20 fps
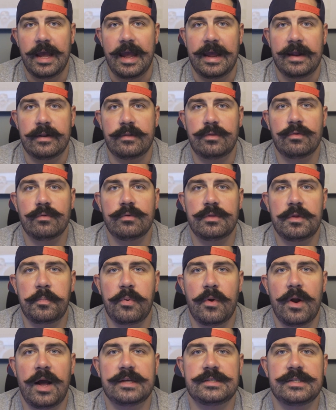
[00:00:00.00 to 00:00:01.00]
and through the
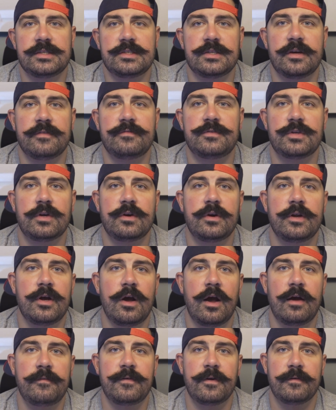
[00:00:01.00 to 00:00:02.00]
process of turning
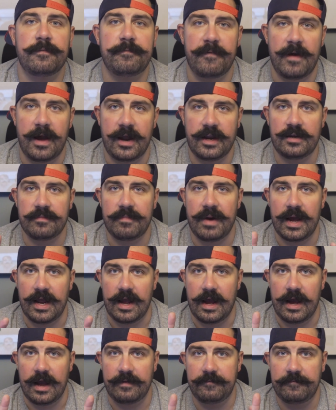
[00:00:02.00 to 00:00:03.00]
off your Find My
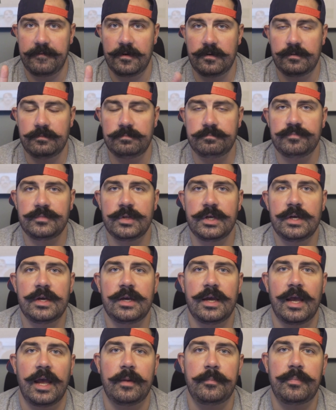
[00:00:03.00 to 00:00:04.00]
iPhone
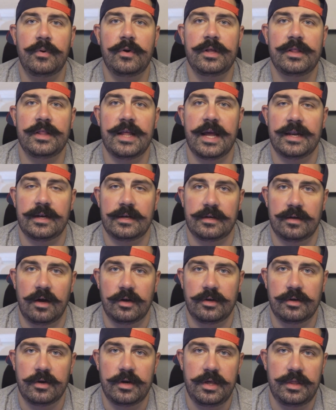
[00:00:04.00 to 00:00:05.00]
and putting that
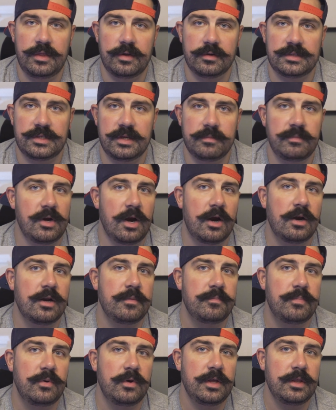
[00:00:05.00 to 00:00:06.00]
underneath your SIM card
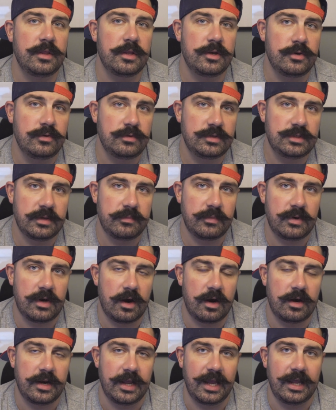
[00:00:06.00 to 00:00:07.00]
and putting the new SIM
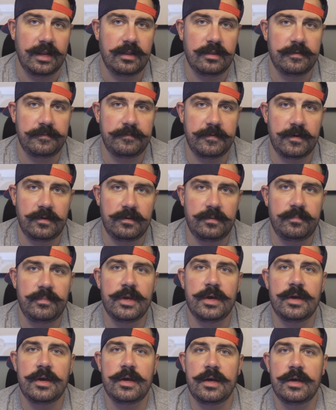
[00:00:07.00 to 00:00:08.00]
card in the phone,
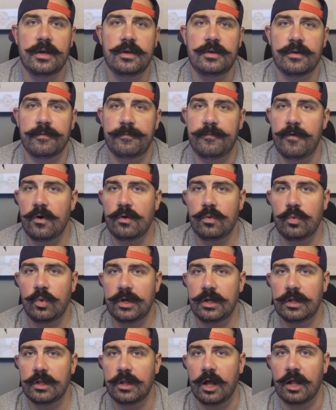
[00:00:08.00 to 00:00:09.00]
your phone
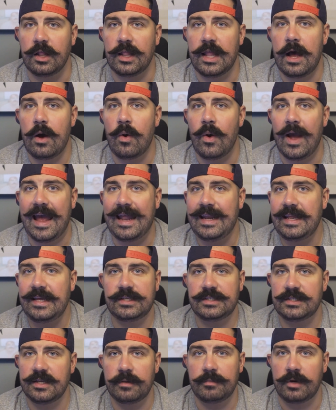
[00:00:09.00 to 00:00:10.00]
will allow any
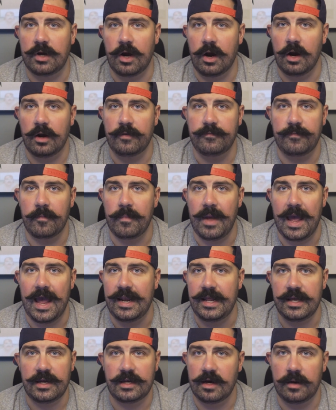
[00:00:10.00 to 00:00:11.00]
SIM card from
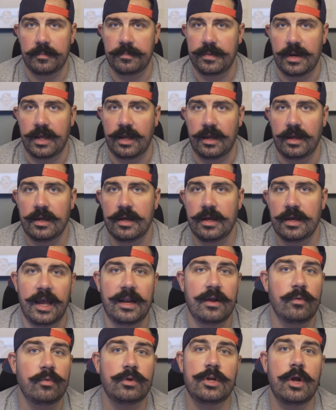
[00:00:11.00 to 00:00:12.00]
any company, and
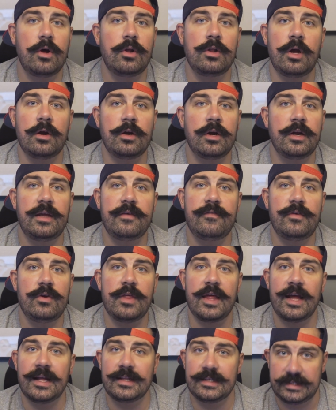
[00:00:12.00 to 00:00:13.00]
it will no longer give you
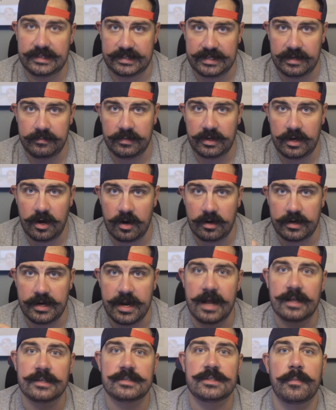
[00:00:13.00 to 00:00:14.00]
that SIM card
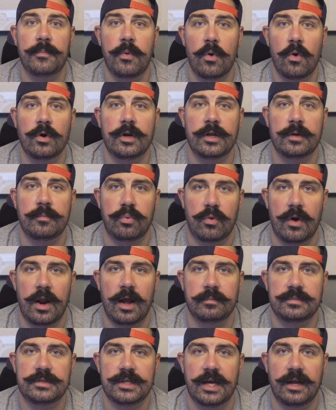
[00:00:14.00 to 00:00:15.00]
not supported
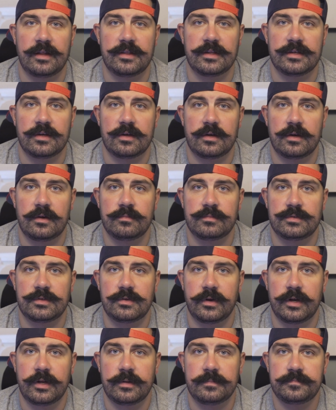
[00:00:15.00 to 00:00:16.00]
prompt on the home
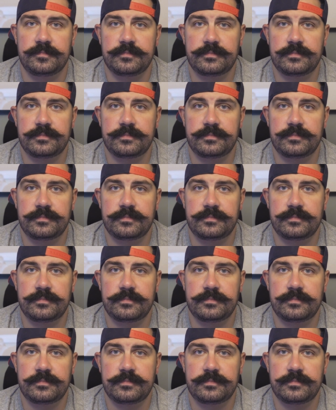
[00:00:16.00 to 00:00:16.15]
screen.